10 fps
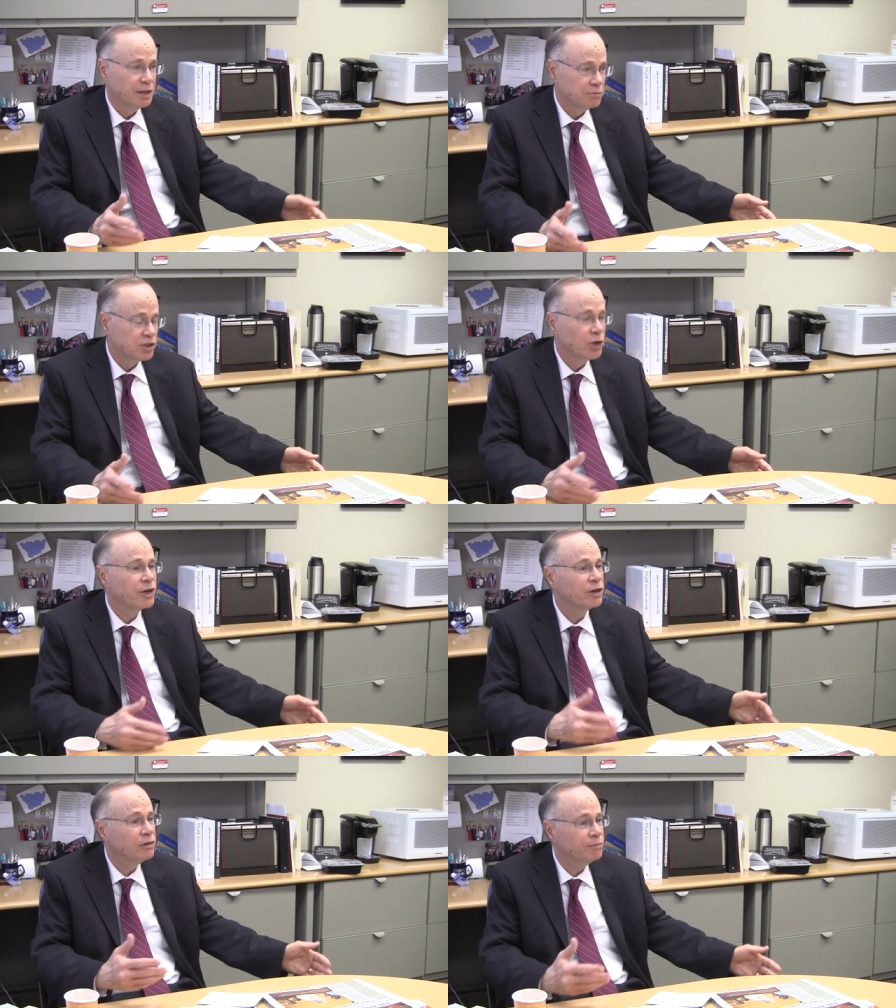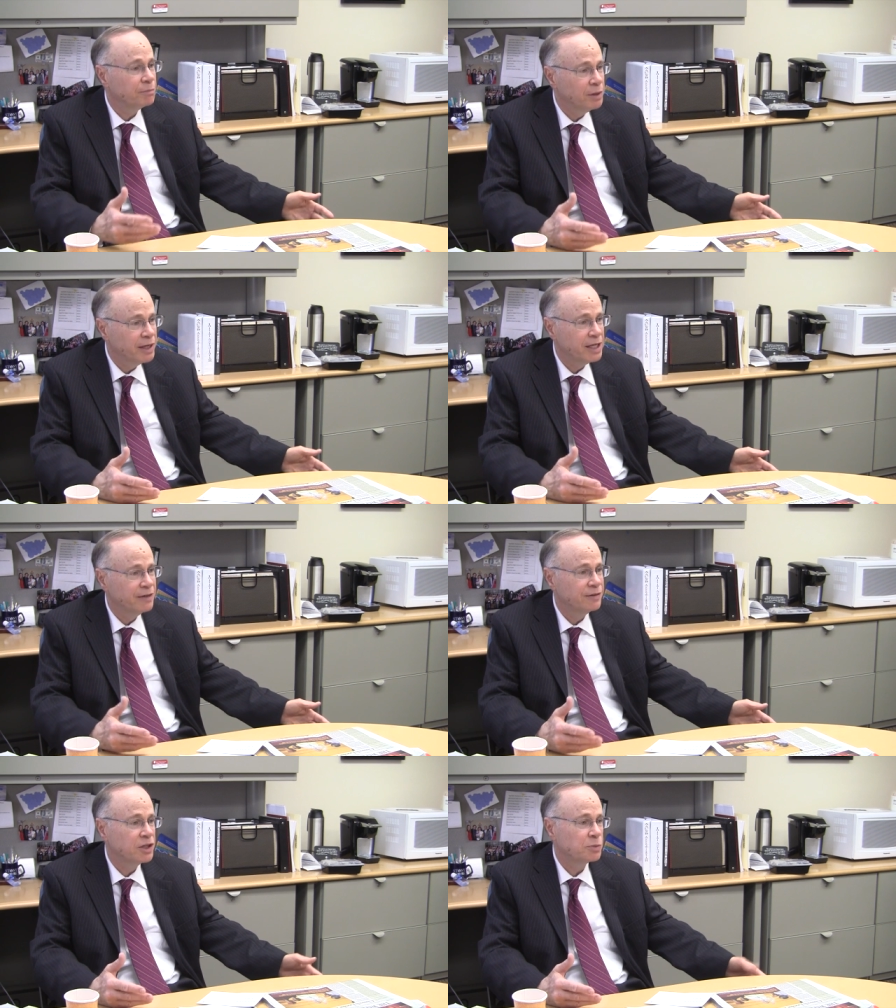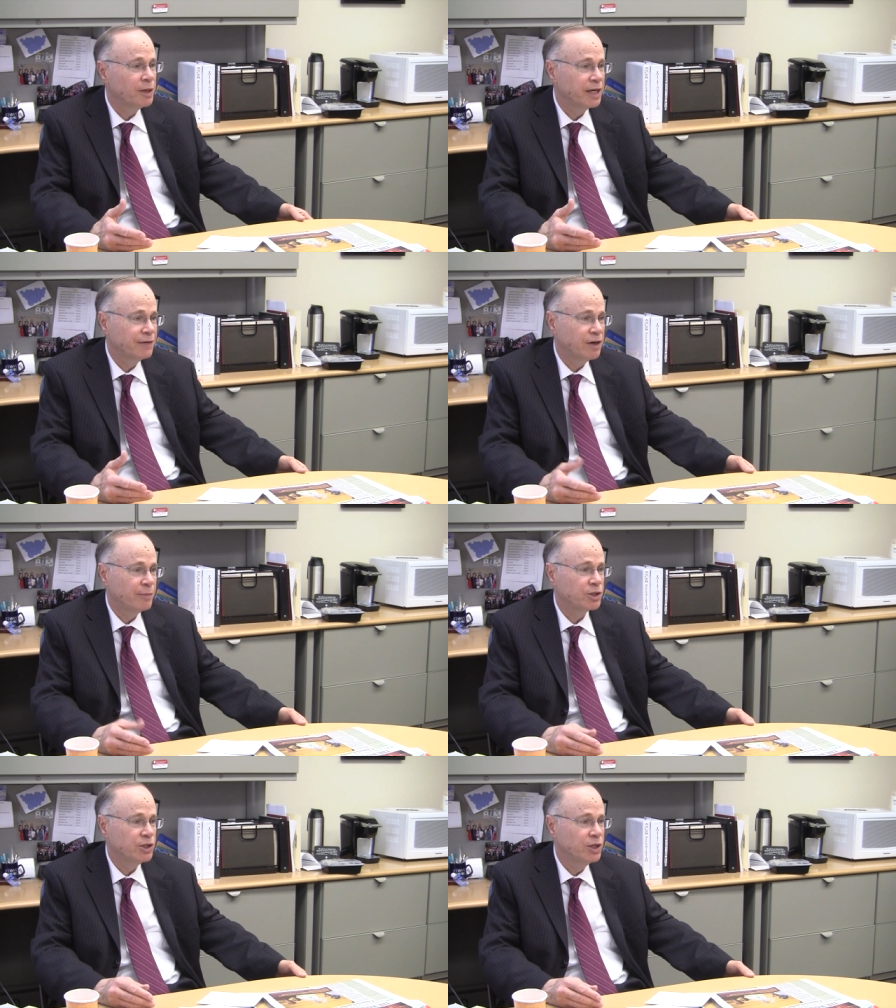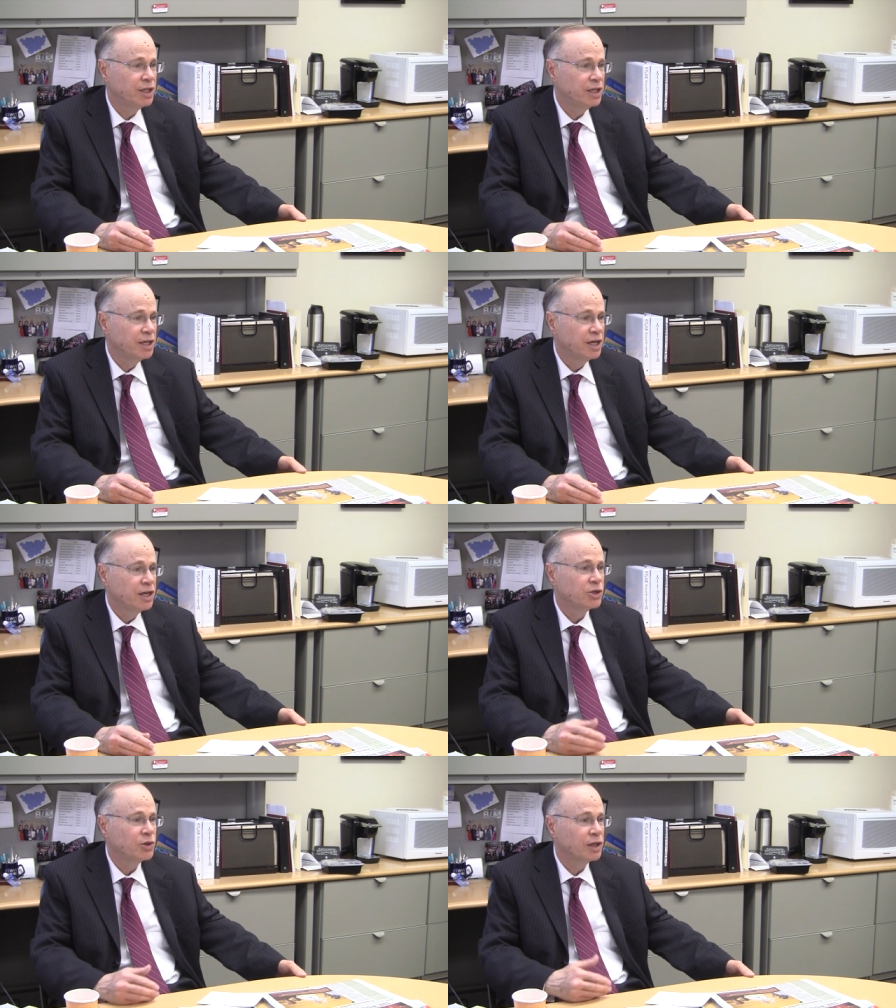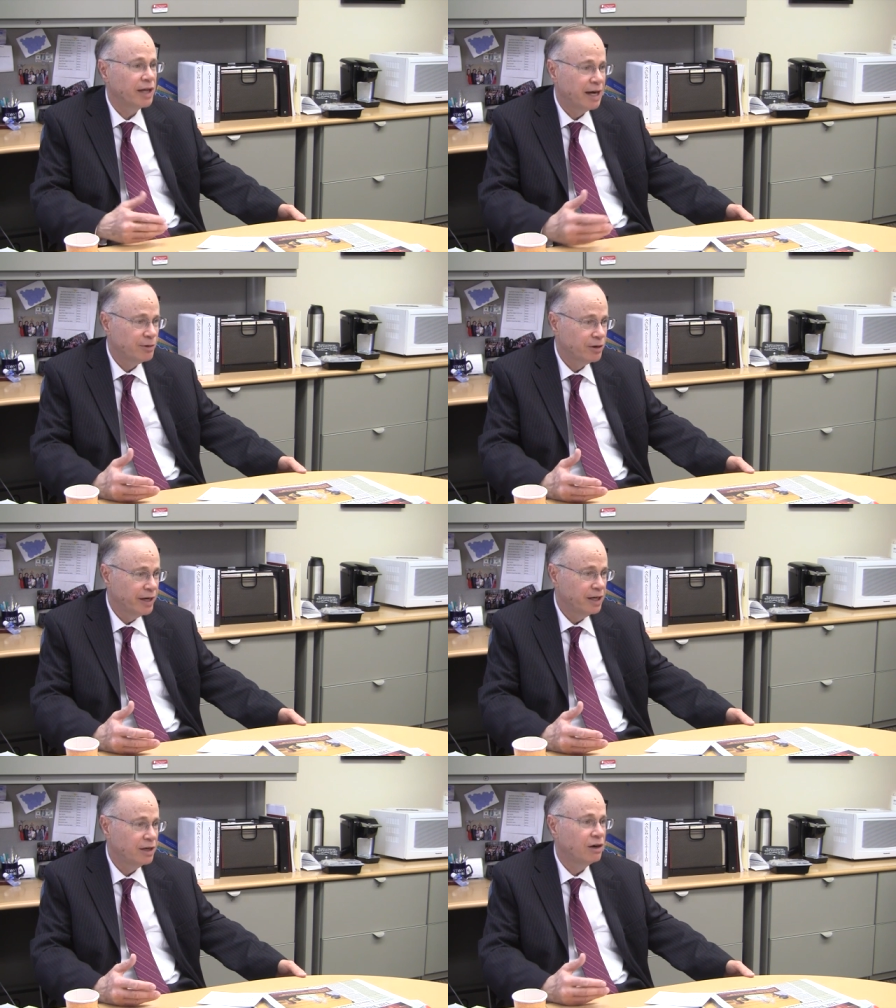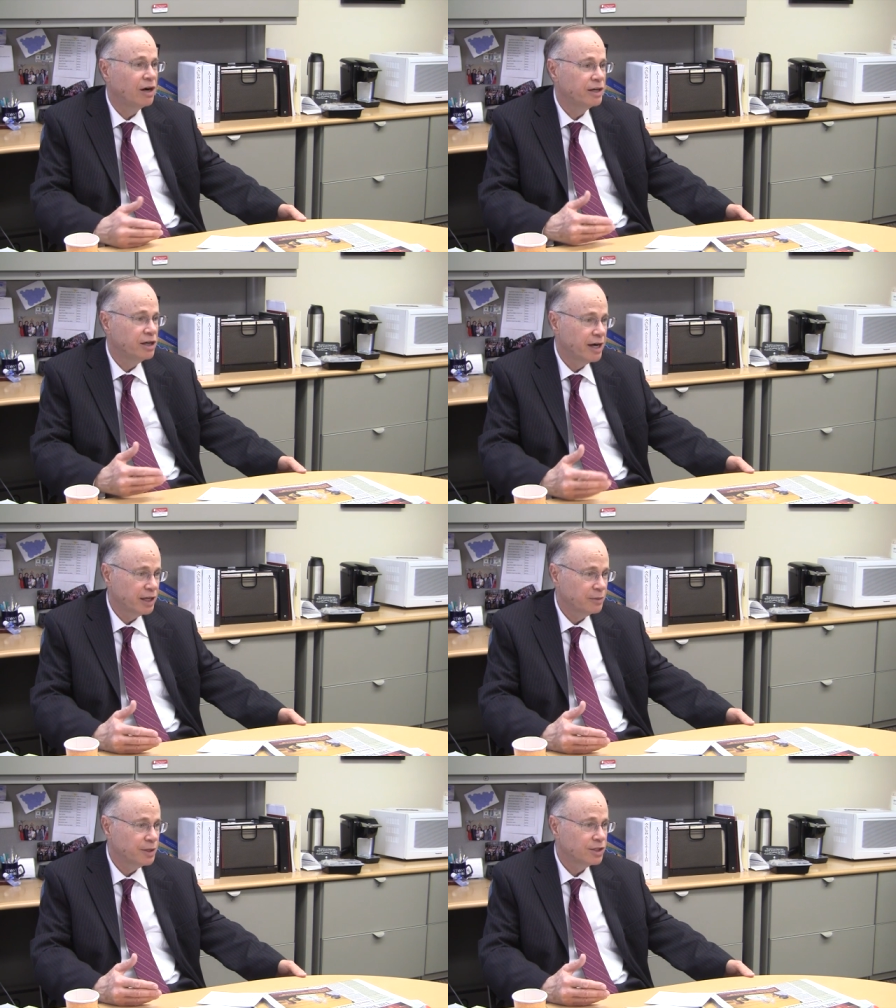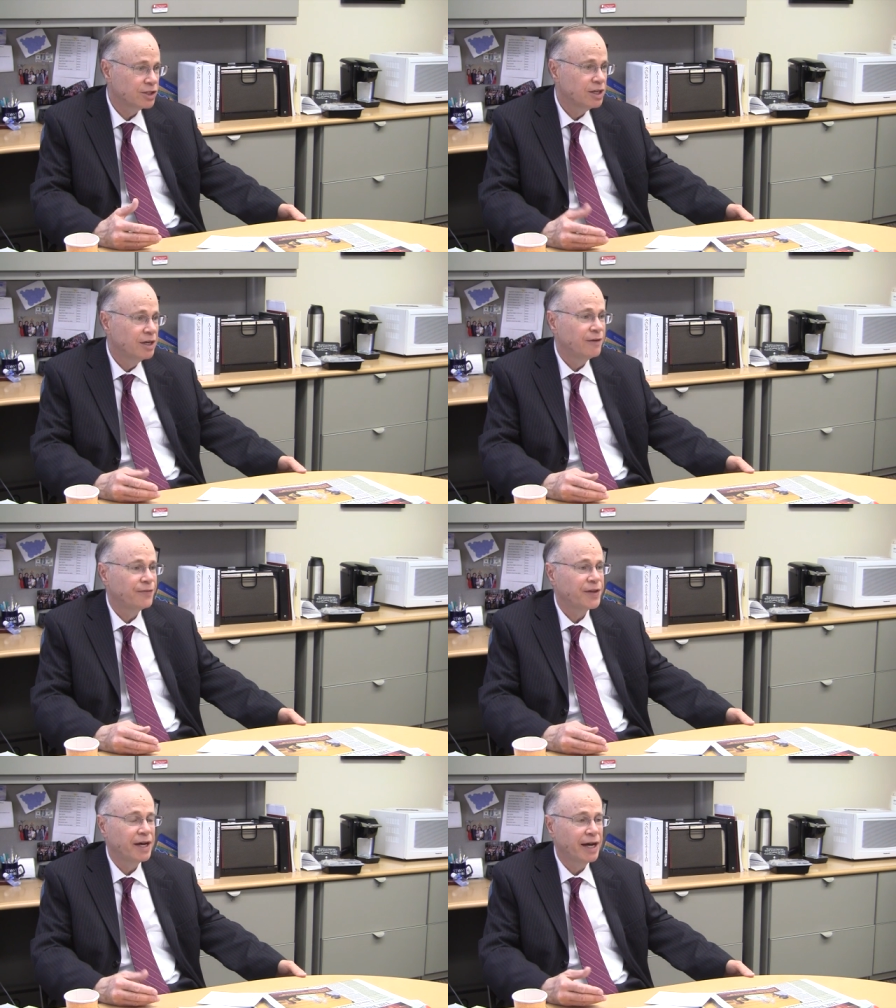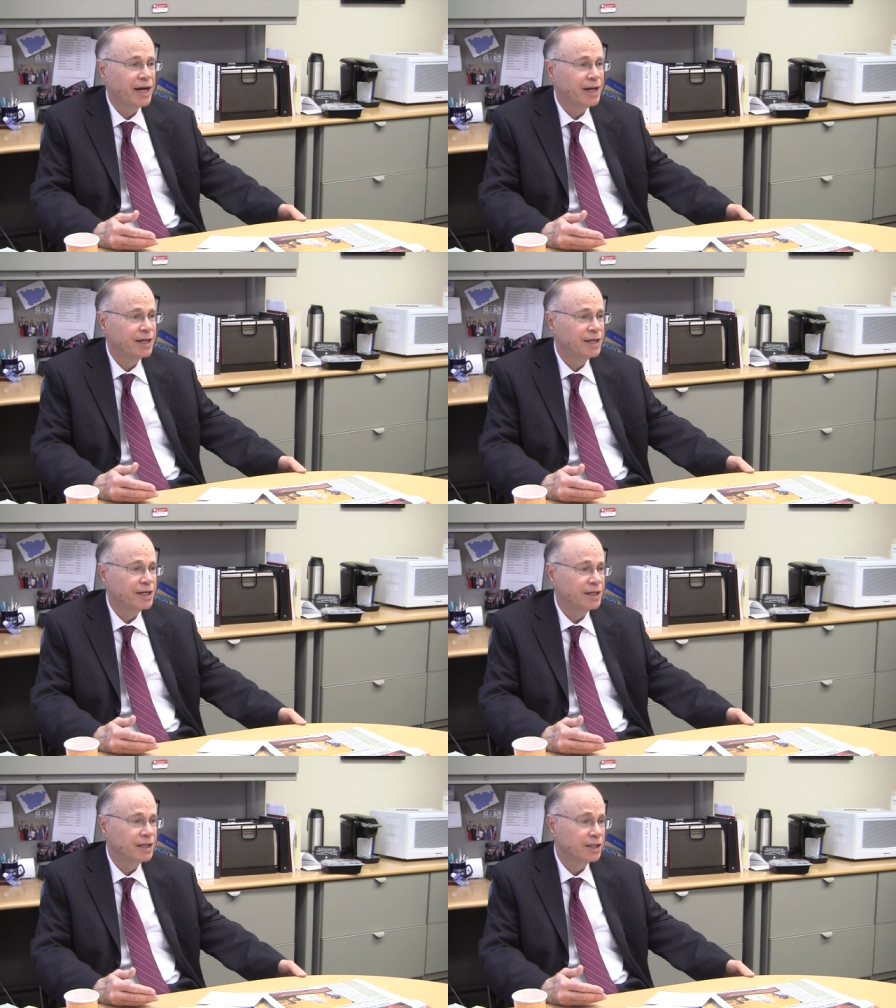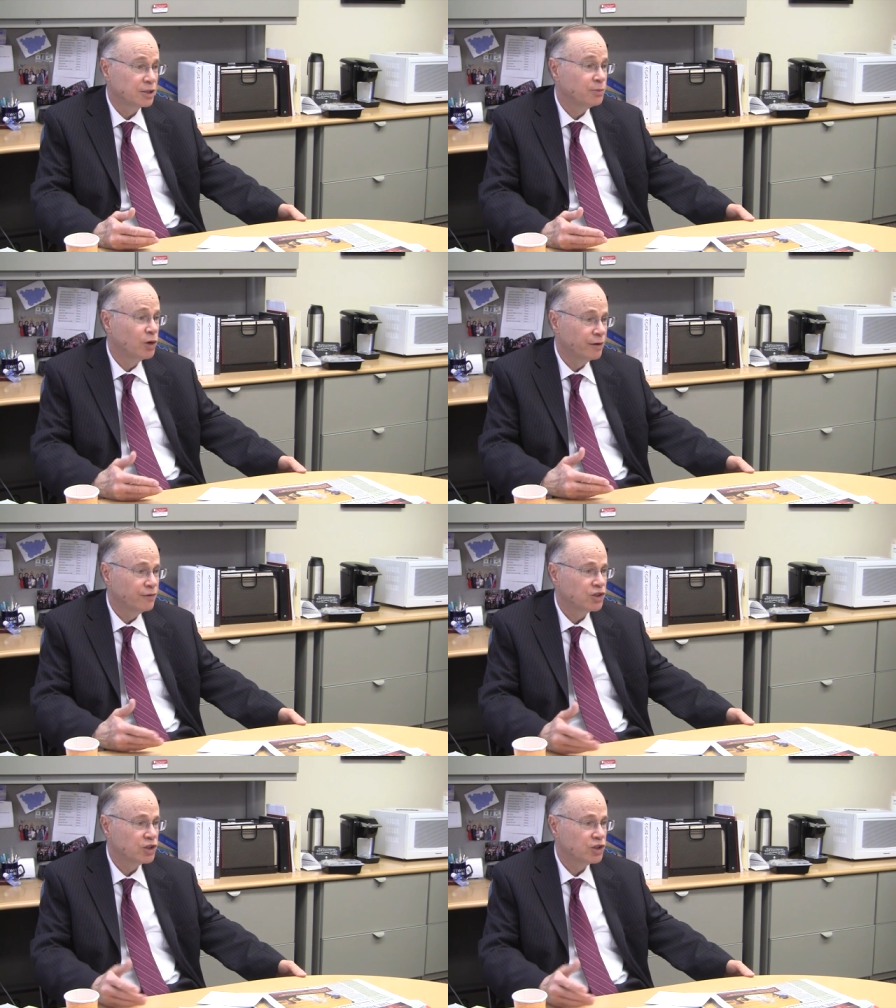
so there plenty of, there's plenty of opportunity to collaborate on documents, and it's important for